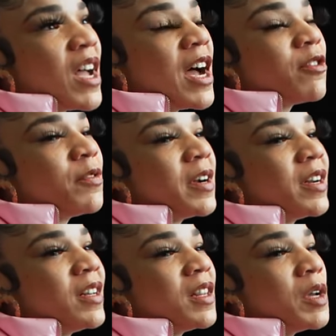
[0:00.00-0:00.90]
I don't fear
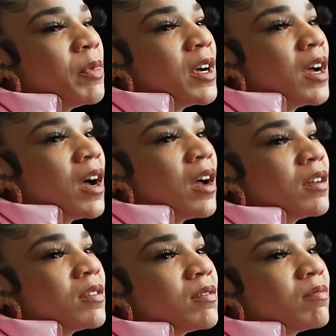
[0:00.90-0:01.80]
anything but God.
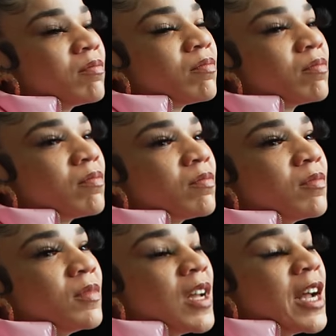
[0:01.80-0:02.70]

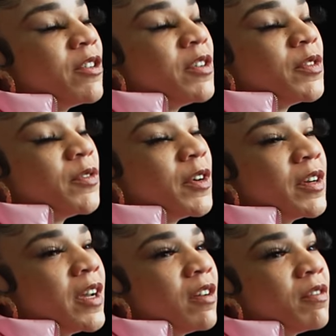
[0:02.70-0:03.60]
I don't even fear
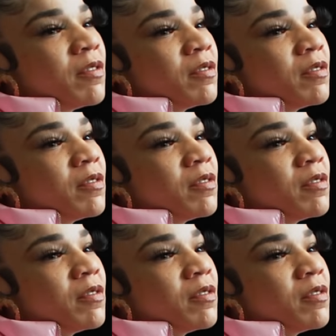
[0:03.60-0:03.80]
death.